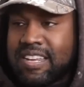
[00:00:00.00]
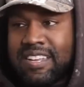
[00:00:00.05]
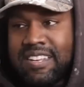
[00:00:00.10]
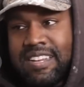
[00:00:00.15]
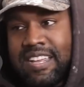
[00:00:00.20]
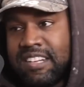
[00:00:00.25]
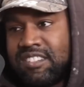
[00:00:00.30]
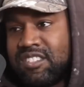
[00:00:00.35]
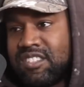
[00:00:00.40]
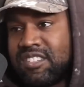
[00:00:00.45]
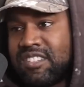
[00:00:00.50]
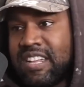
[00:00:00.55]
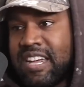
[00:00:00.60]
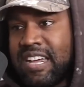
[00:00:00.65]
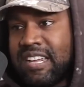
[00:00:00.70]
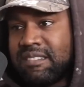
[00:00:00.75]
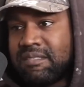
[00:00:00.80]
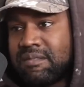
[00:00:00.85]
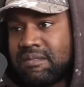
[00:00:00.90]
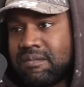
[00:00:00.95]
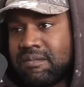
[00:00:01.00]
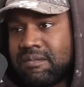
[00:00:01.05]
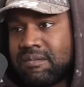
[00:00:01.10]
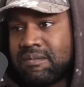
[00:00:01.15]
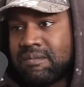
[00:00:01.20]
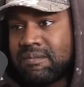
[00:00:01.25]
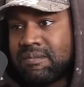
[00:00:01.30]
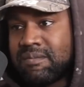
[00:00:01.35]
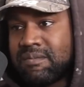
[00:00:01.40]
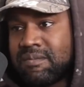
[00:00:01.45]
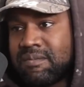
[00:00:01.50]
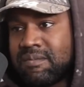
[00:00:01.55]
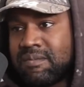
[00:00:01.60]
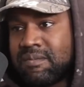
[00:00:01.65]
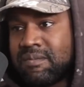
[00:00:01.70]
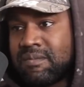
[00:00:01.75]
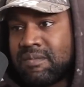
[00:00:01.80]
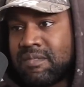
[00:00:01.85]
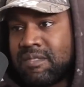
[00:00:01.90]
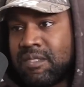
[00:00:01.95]
Not just that.
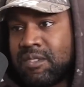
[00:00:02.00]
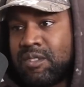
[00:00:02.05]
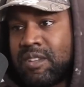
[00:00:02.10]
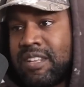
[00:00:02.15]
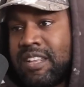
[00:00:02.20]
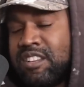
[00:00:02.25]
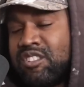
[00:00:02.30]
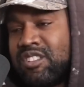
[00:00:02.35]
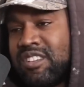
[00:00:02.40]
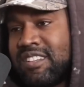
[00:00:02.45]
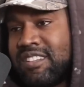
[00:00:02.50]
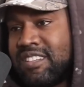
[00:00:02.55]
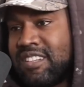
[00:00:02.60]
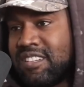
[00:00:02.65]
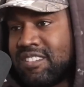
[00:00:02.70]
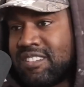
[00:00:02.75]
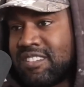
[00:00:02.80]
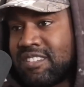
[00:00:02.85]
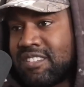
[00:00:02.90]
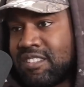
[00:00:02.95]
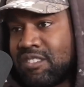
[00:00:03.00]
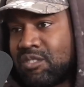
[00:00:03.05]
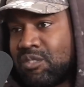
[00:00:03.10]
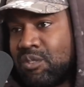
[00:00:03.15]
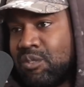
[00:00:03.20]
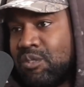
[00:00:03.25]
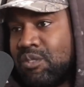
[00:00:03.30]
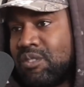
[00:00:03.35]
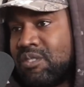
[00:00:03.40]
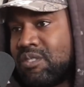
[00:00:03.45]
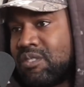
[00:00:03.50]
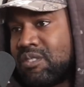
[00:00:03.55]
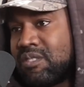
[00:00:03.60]
I said they shouldn't teach this in school.